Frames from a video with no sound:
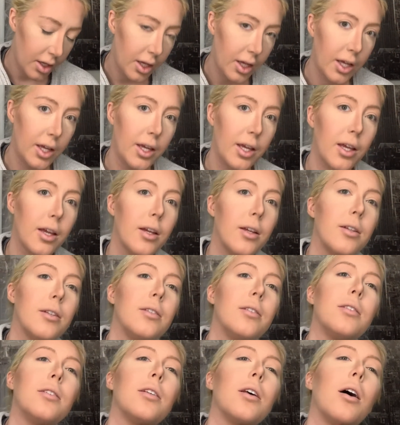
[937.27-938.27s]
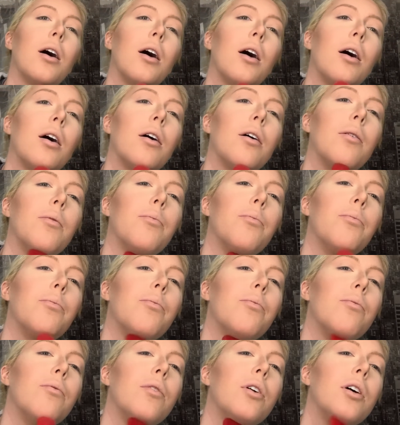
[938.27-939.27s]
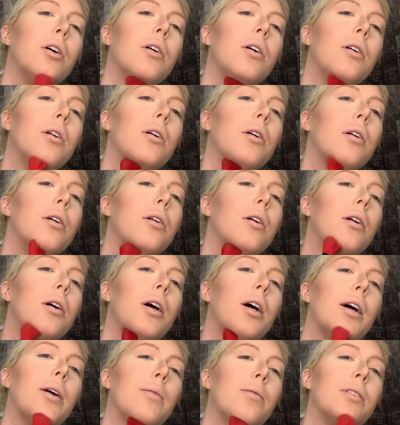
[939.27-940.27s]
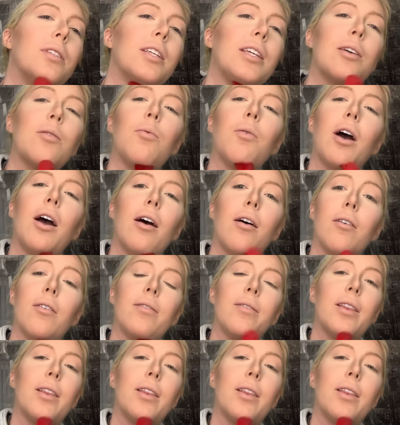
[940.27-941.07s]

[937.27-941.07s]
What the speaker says: And I was like, wow,